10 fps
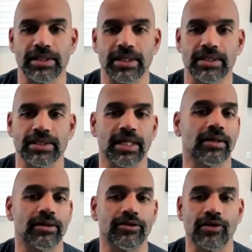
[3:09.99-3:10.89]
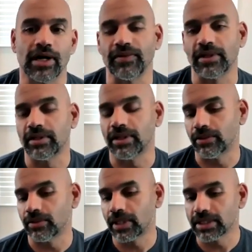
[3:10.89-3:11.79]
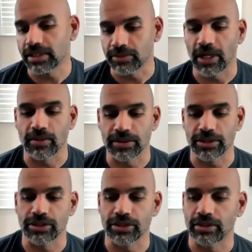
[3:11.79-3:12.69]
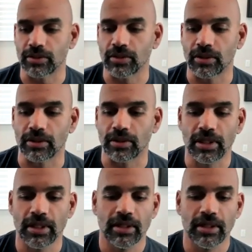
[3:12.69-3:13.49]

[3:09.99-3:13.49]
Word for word: things that are driving, you know, customer acquisition or